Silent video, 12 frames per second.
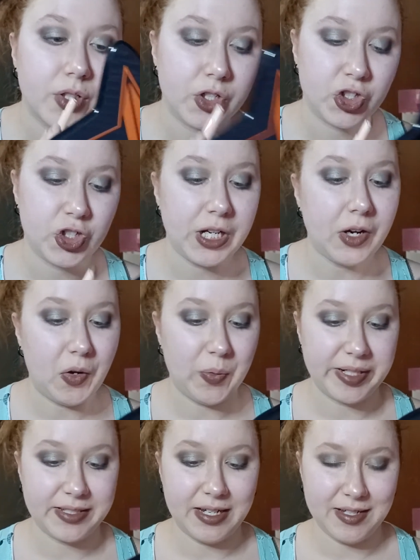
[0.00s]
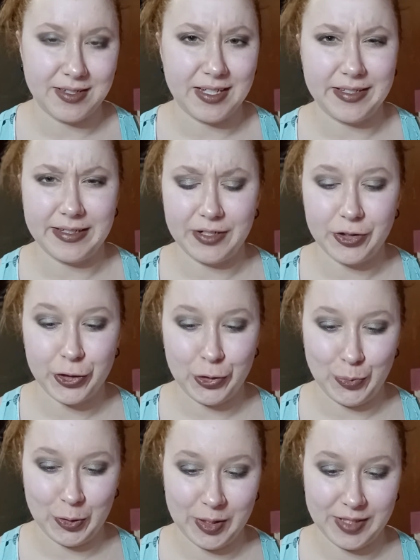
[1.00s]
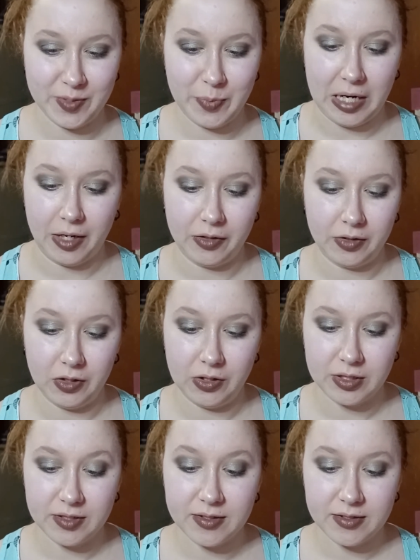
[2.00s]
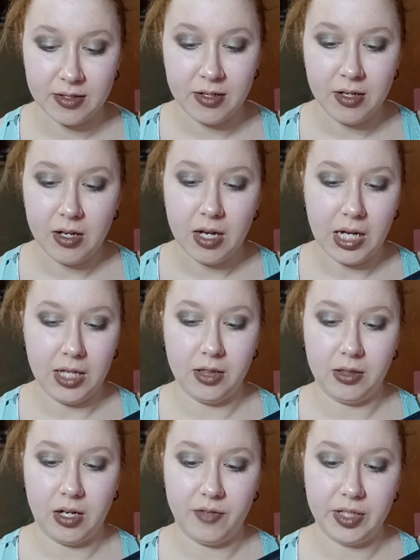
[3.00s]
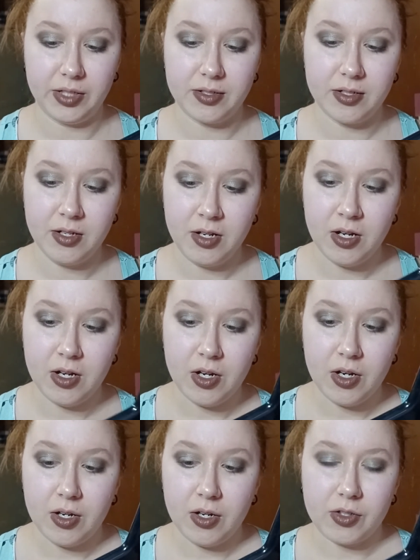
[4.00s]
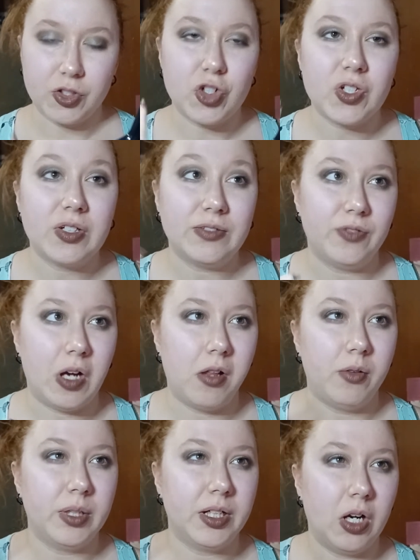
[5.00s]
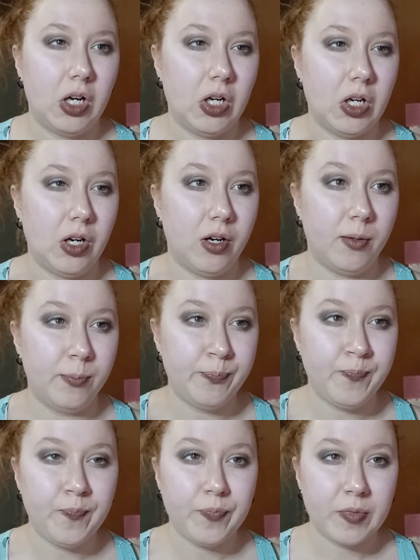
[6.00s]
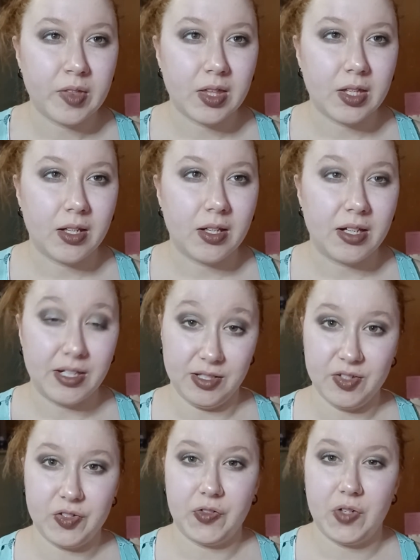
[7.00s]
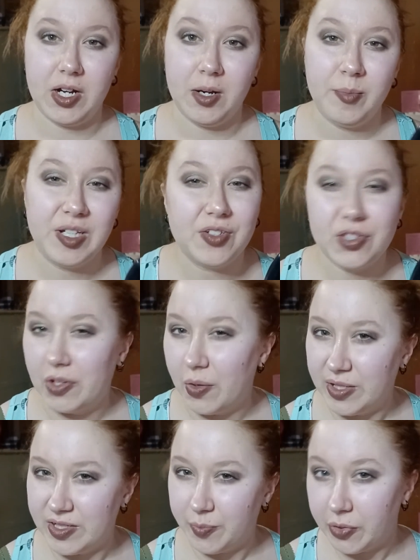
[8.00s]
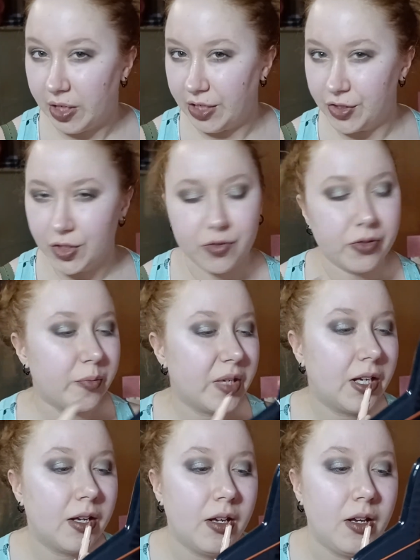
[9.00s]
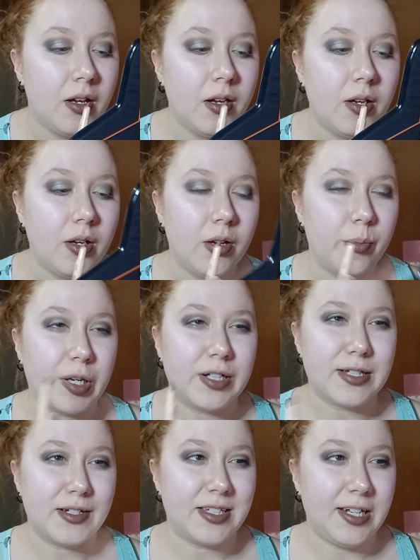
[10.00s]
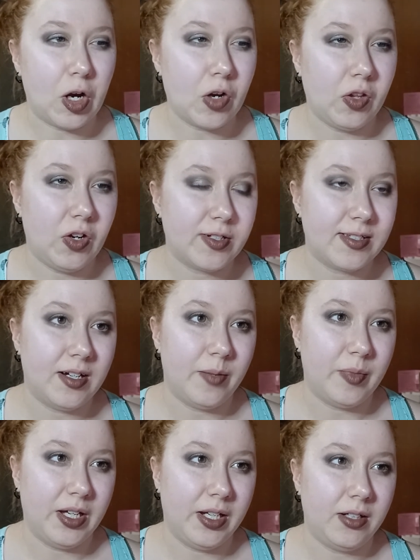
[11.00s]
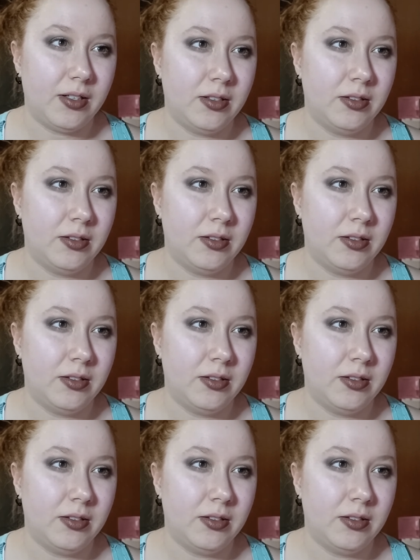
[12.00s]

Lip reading: She always has these like super inspired looks. I love it. Just following her Instagram is so inspirational to me because I see her looks and I'm like,